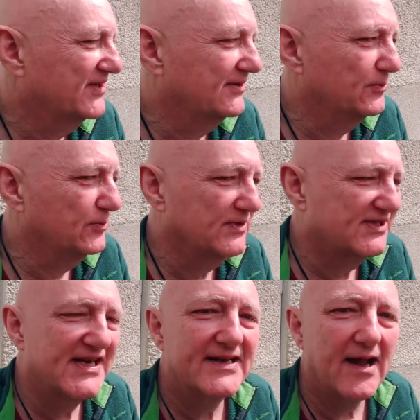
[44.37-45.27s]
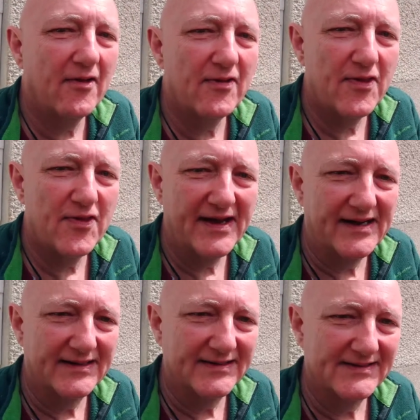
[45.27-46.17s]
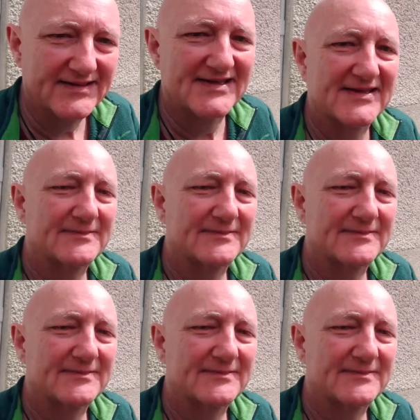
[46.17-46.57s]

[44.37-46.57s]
to seek other things.